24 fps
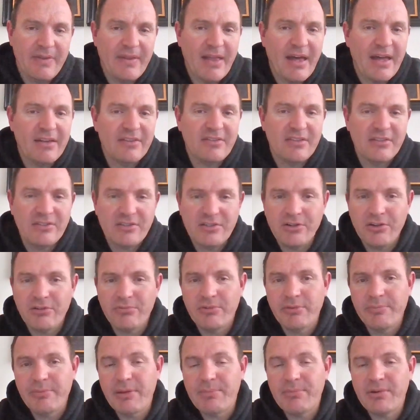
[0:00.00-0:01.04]
that is the term,
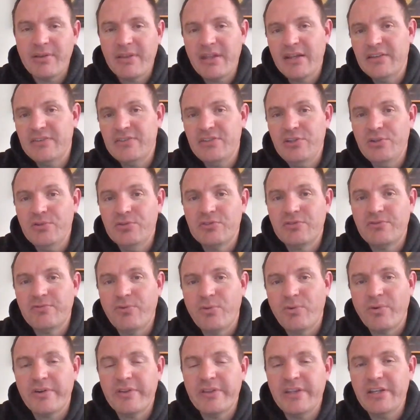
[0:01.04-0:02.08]
remember, that is used
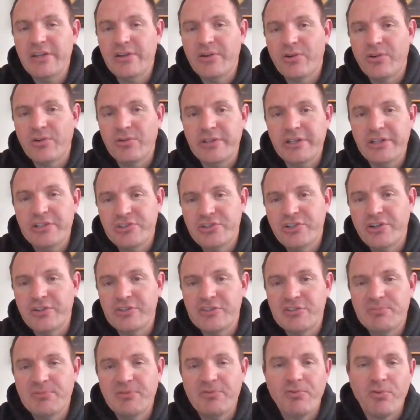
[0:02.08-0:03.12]
for the early
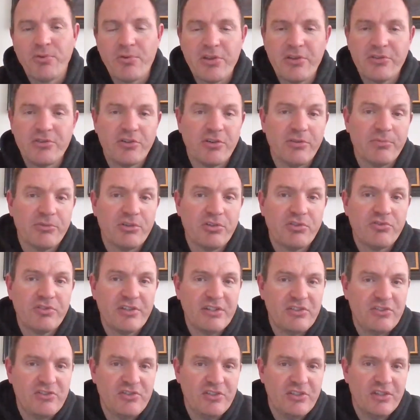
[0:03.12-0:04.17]
church. Before the term
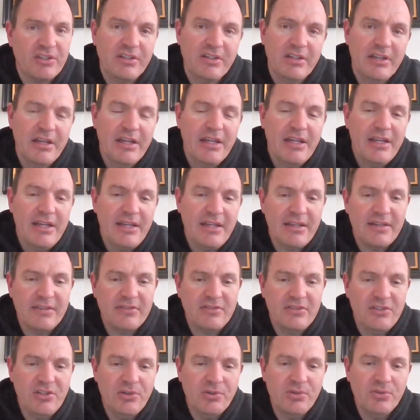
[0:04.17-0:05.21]
Christian
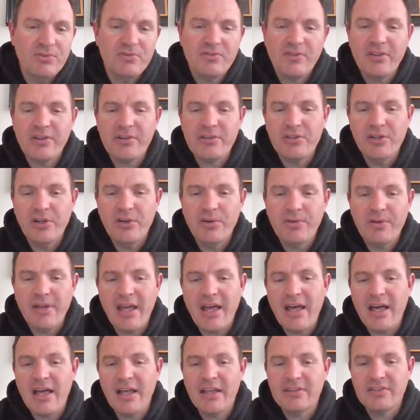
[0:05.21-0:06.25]
is used, they're known
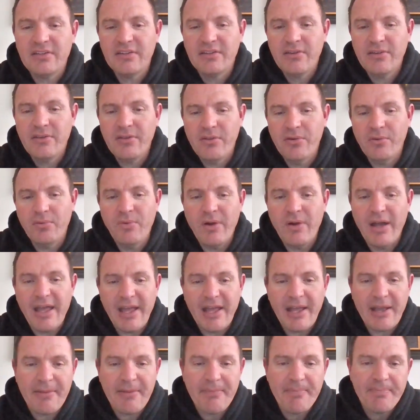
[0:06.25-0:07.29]
as the way.